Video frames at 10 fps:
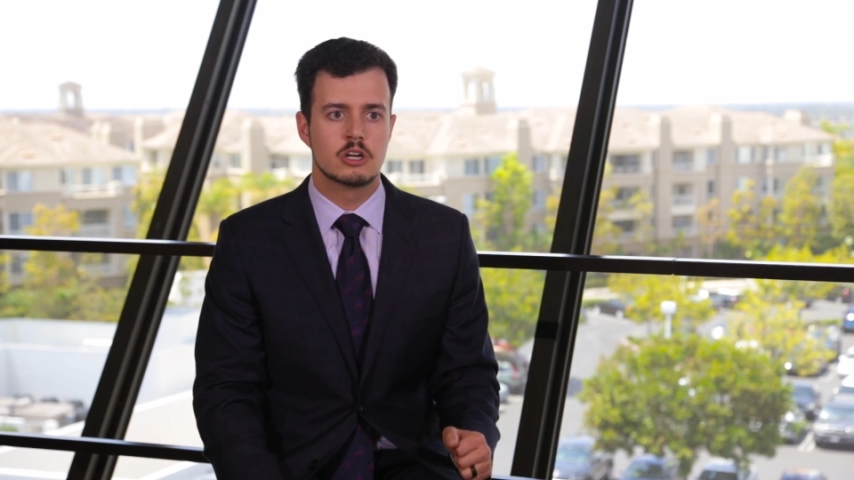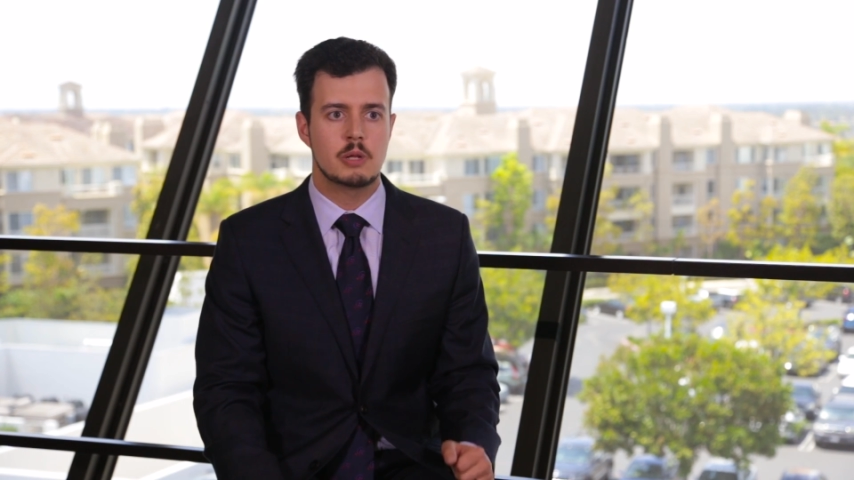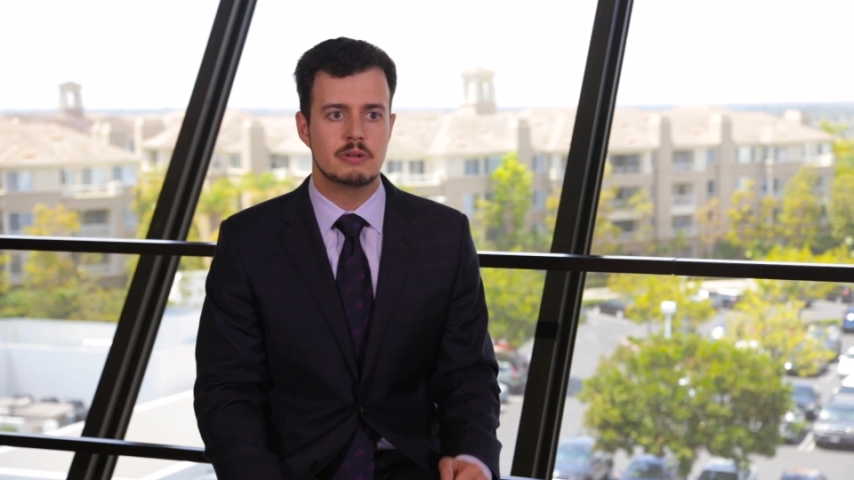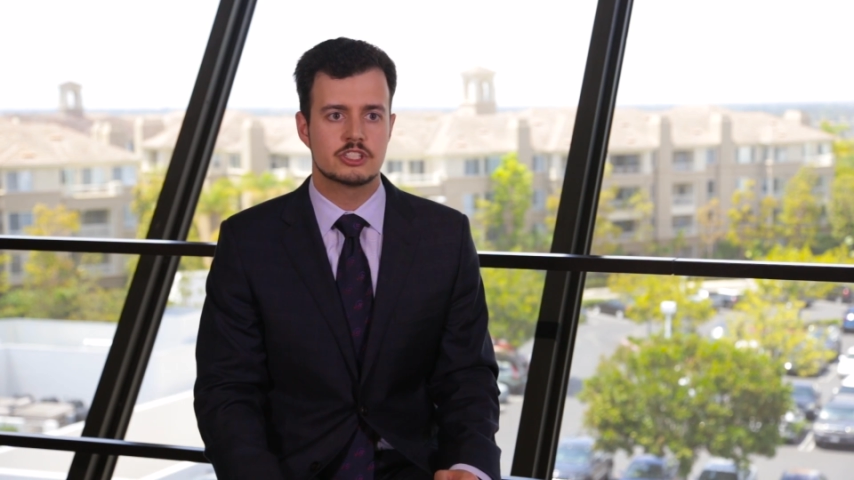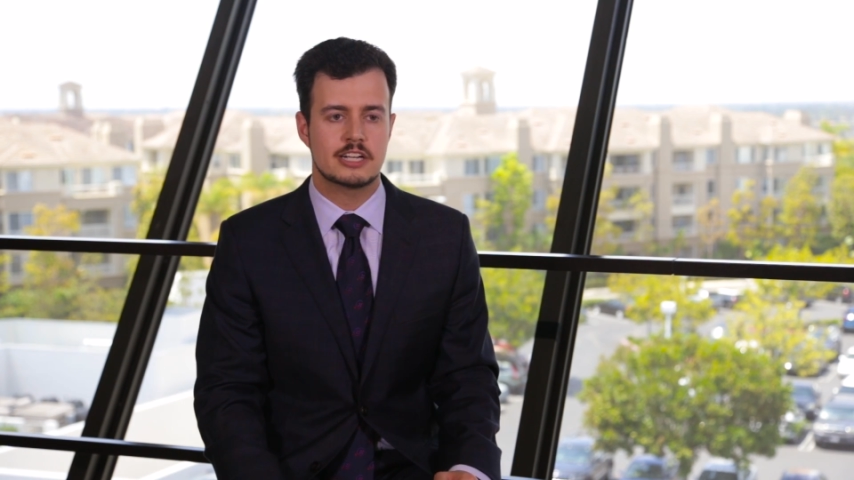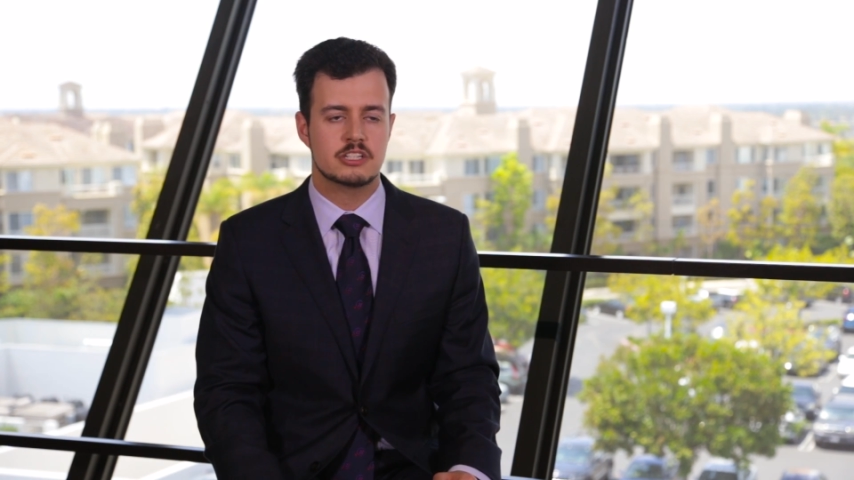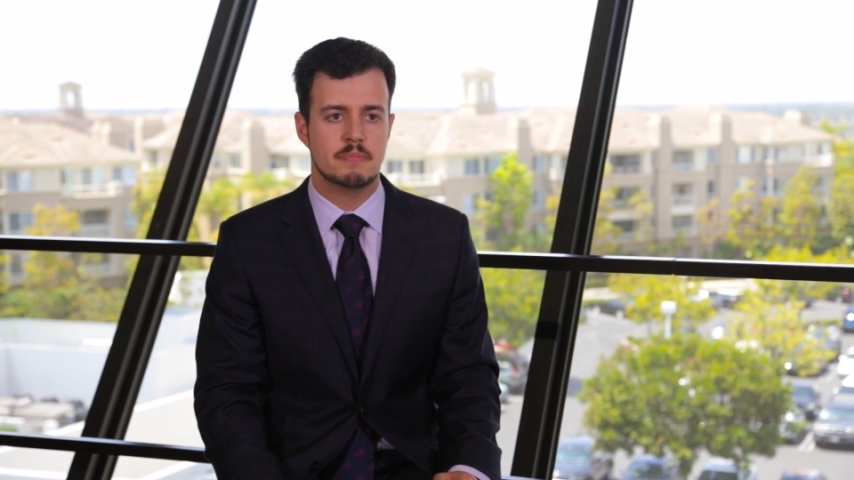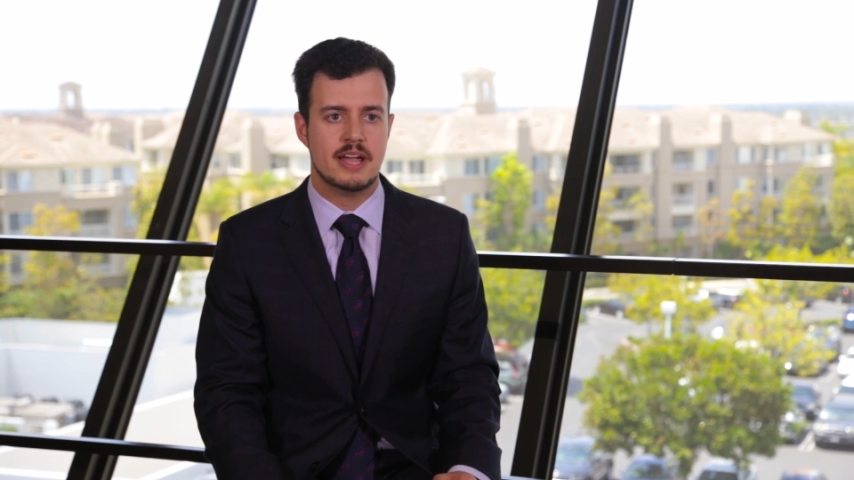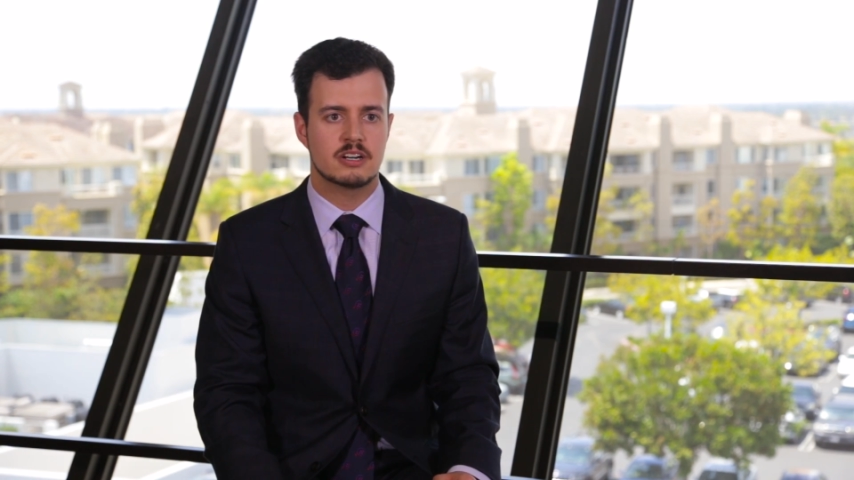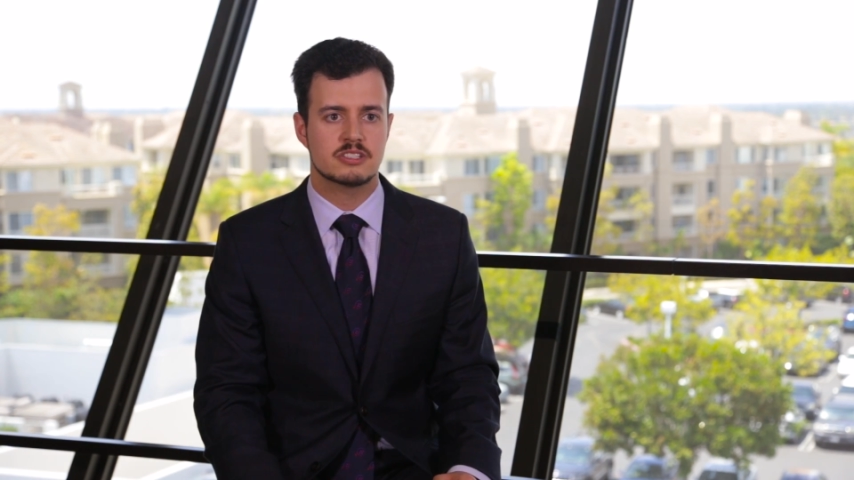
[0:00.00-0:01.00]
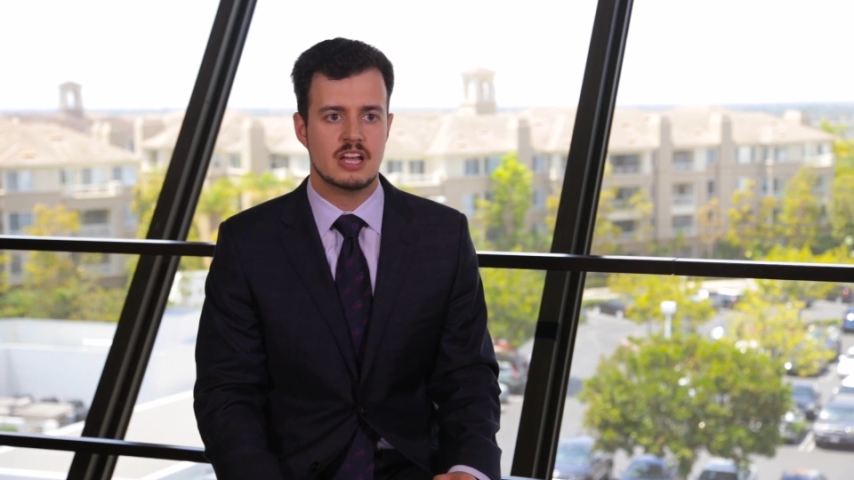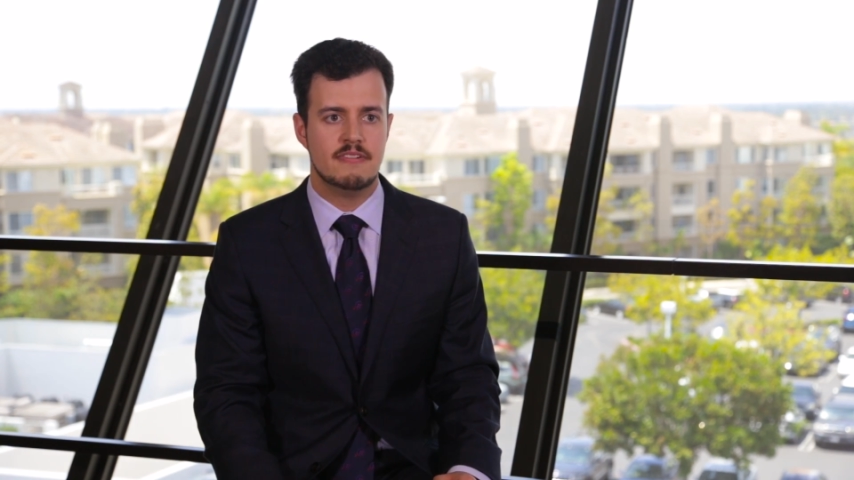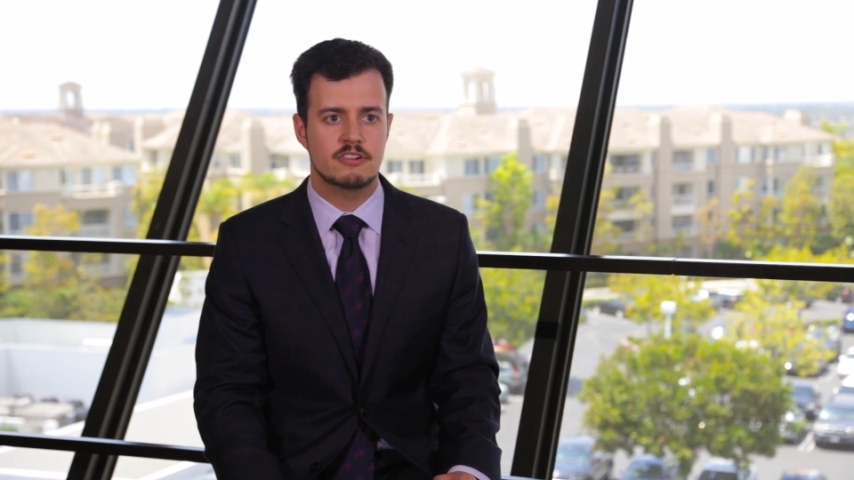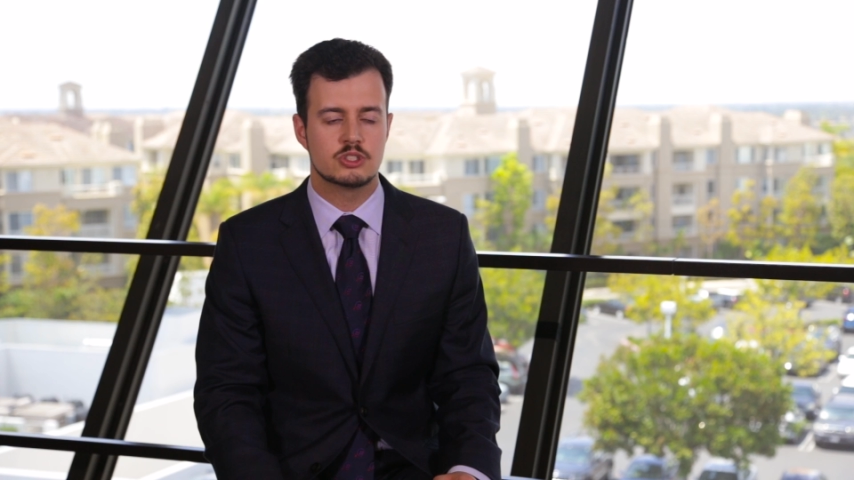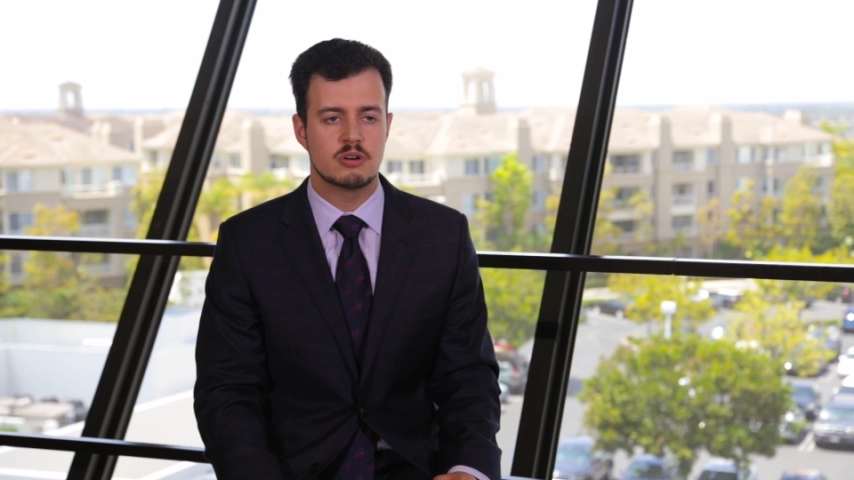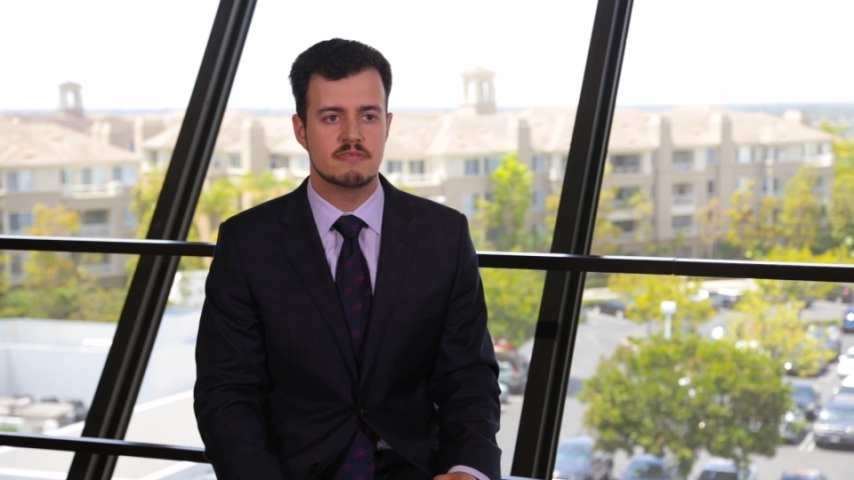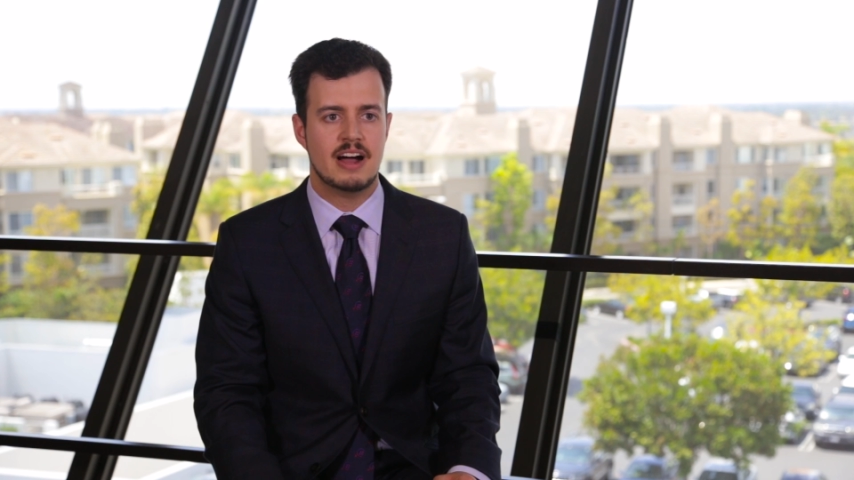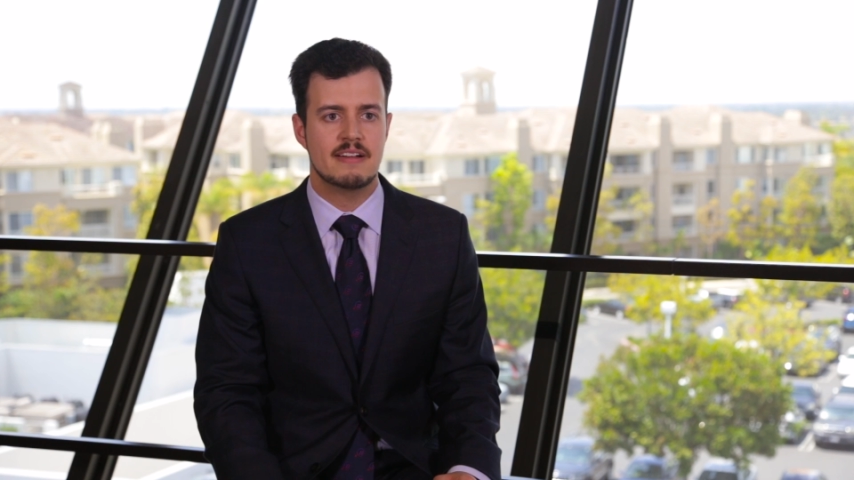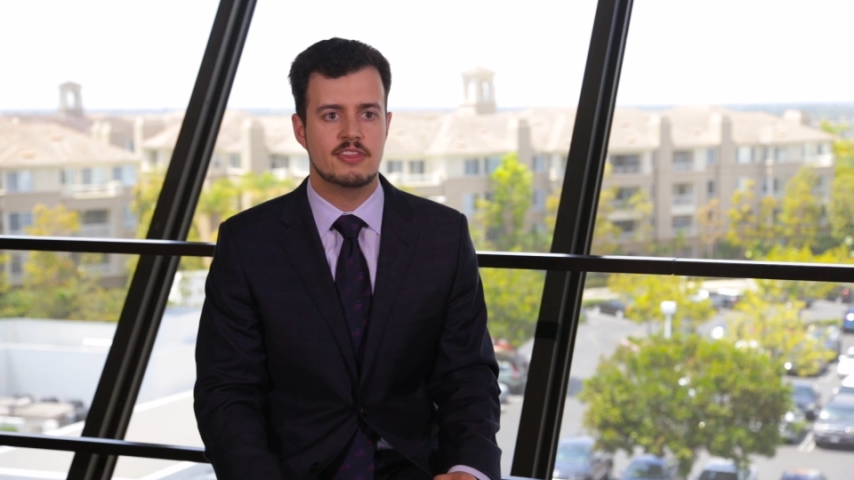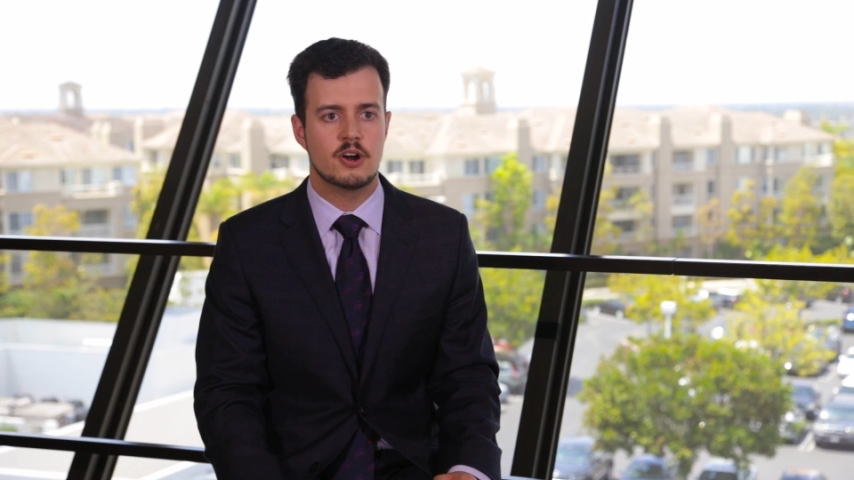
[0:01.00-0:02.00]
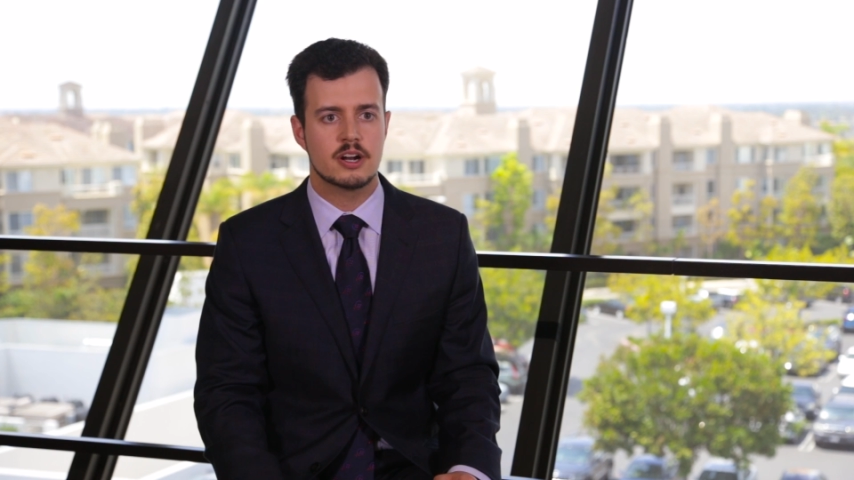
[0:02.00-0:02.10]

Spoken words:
global central bankers' efforts to revive